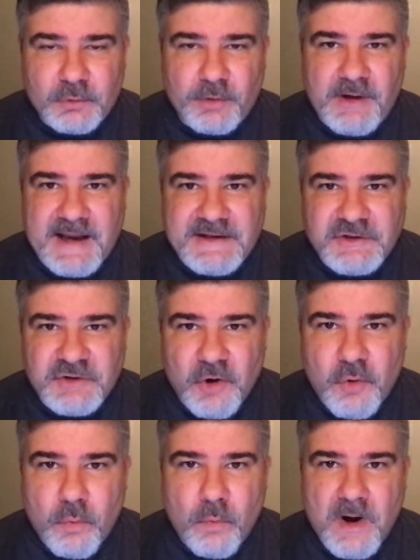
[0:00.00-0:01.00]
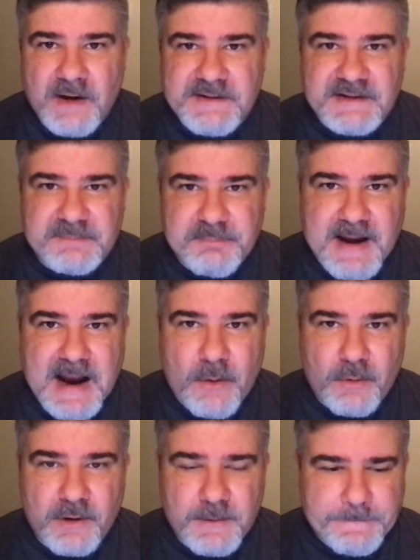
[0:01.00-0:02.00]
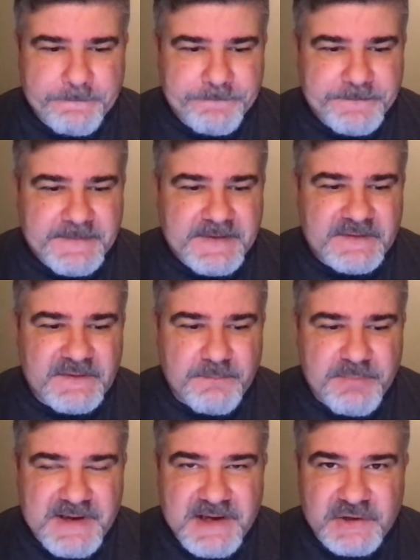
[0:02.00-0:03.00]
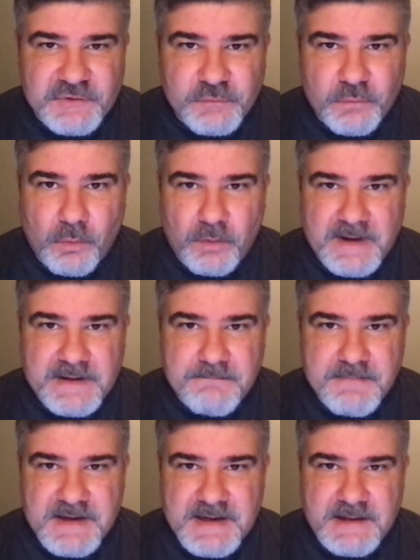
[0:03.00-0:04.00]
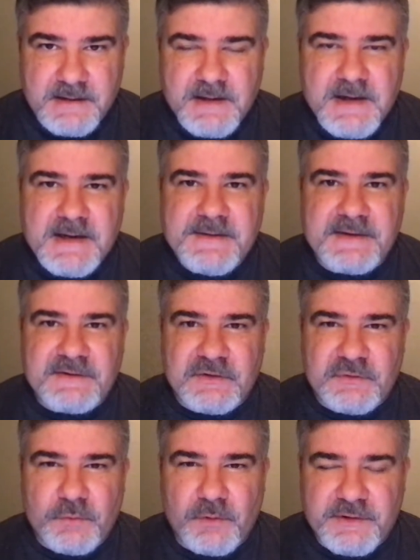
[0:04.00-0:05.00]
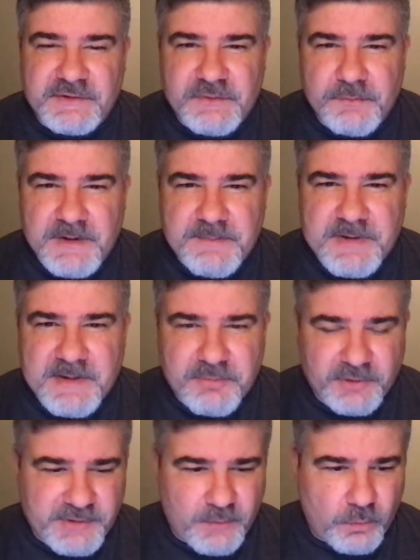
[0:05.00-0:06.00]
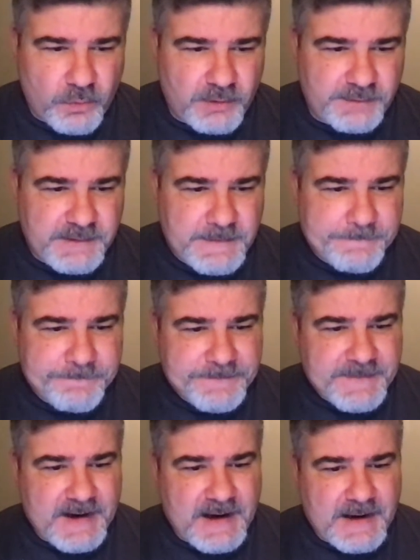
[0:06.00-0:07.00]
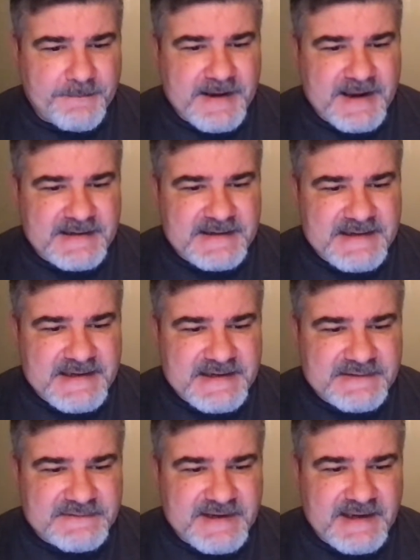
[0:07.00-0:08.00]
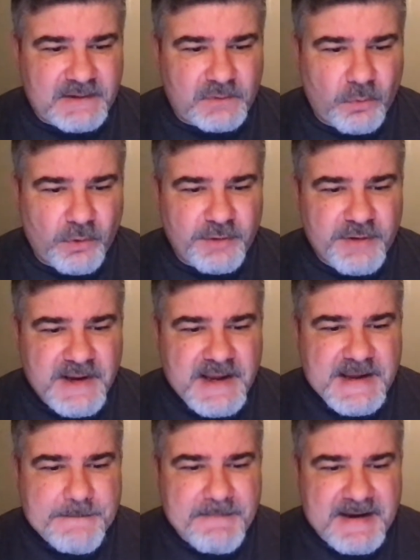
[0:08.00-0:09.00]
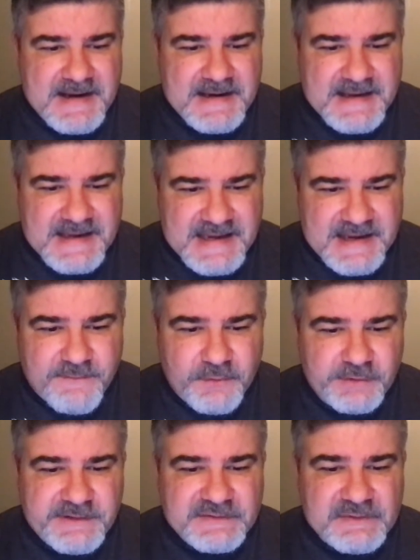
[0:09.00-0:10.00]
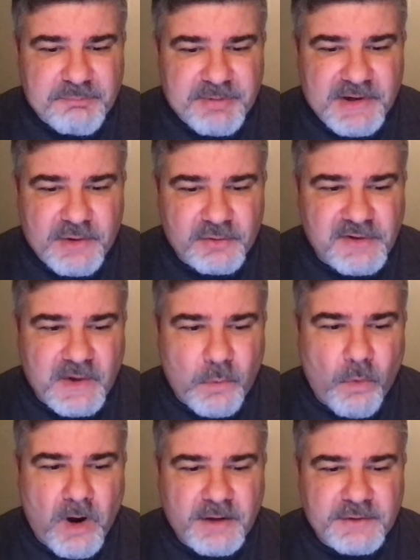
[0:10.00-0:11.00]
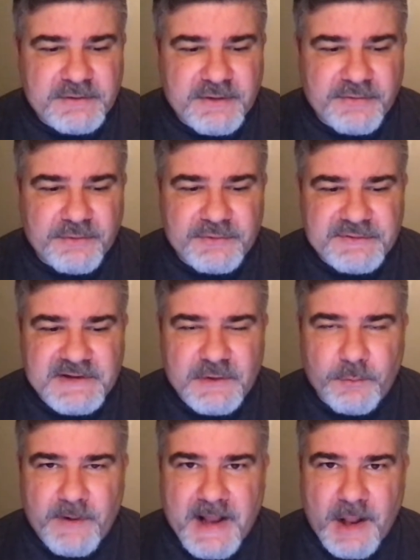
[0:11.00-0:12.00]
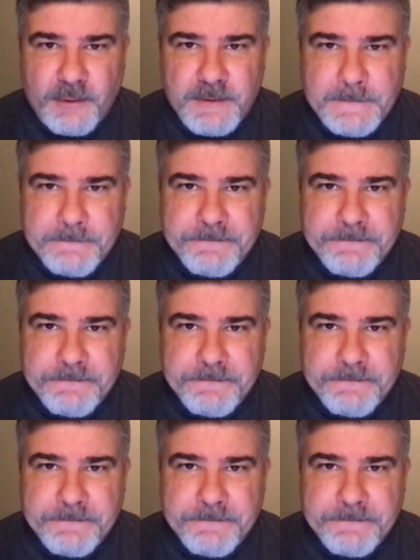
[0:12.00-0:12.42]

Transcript: Lord, I don't want this power to be controlling me, that's controlling so many people in the world. And he's saying, Lord, may evil disappear like water into thirsty ground.